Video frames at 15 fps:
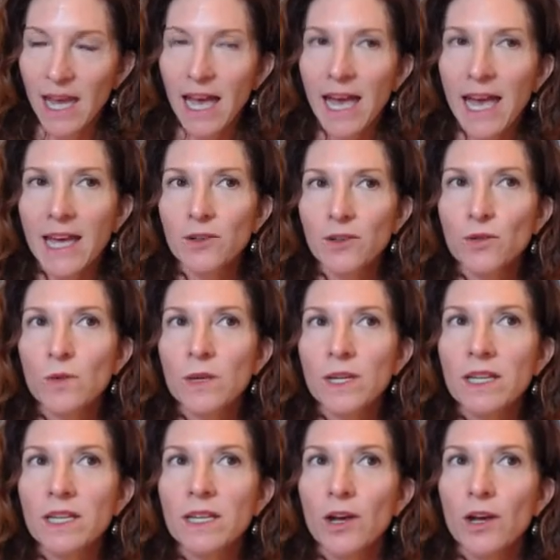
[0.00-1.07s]
And
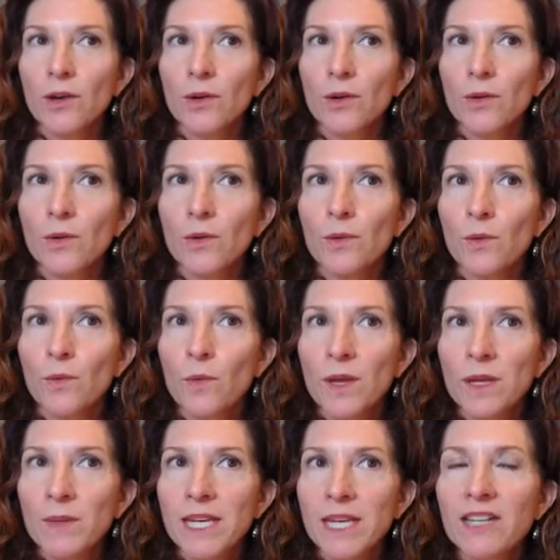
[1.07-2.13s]
we
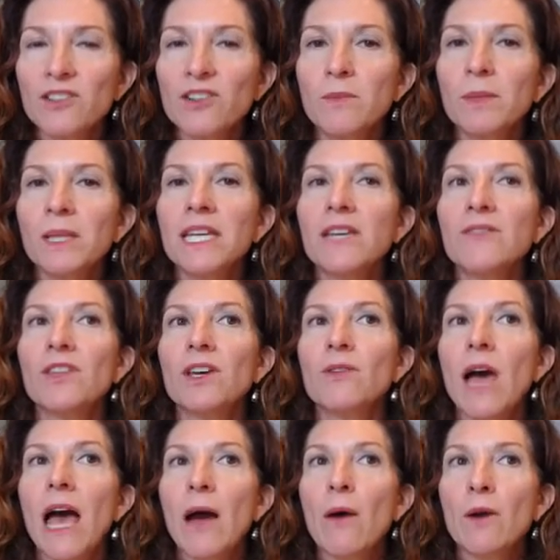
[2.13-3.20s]
begin to believe that
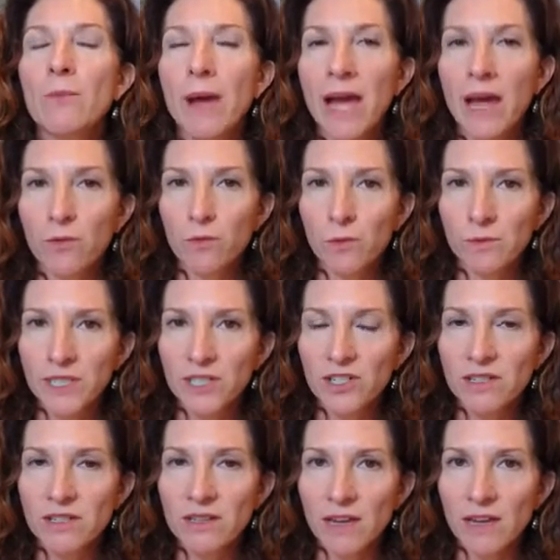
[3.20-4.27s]
our path will be
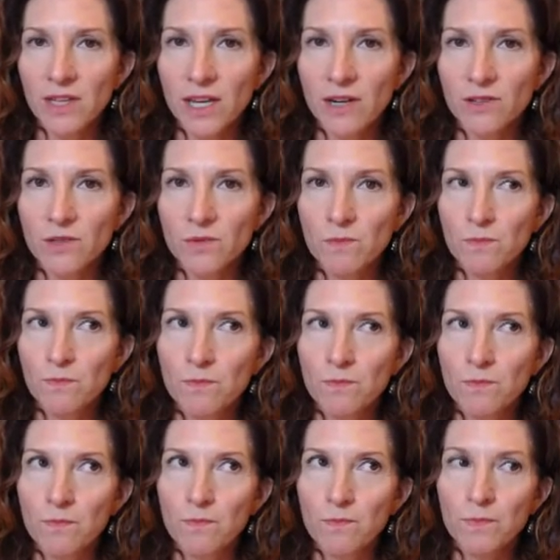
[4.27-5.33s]
just like theirs
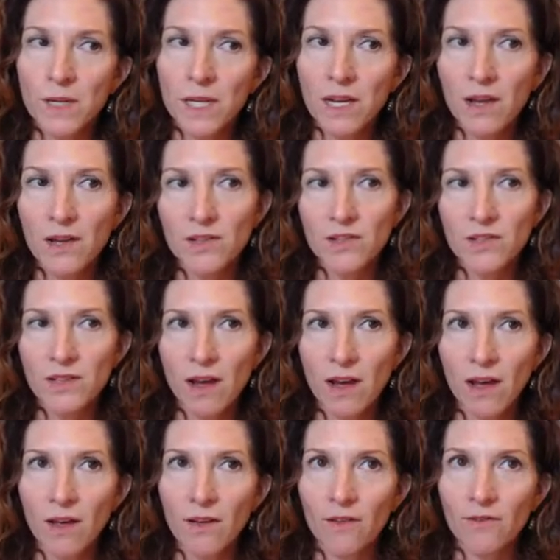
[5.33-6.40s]
because
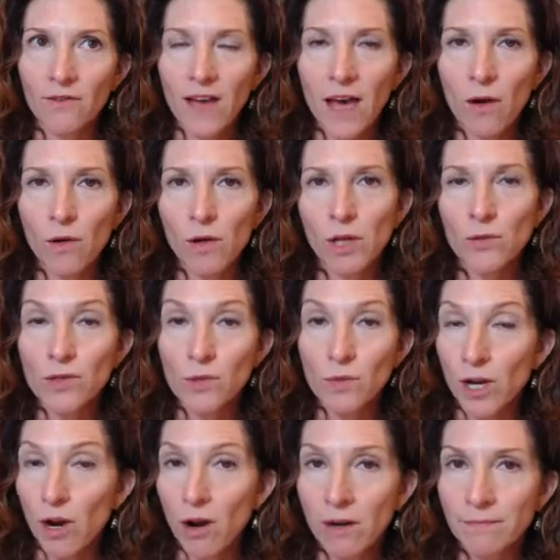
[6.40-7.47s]
of how close
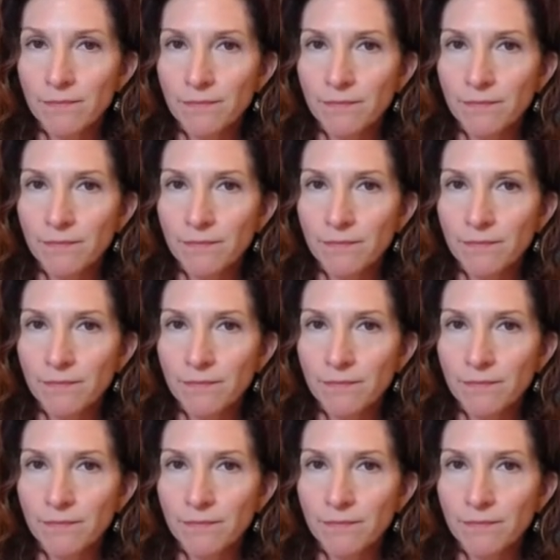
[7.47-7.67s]
we are.